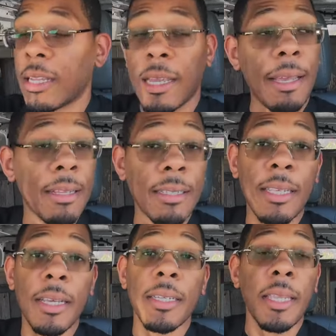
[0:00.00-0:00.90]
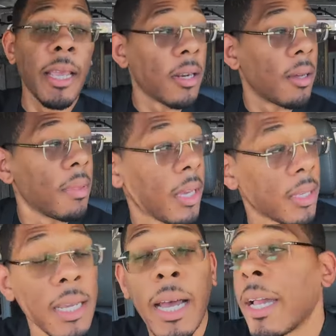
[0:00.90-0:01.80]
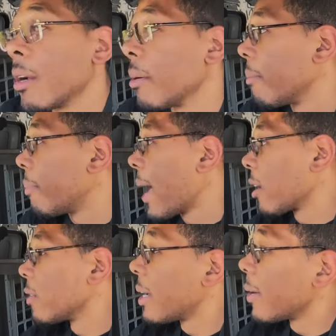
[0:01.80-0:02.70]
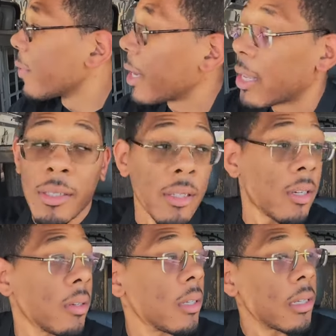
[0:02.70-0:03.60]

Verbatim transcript: and this thing is taking up the entire back of my van so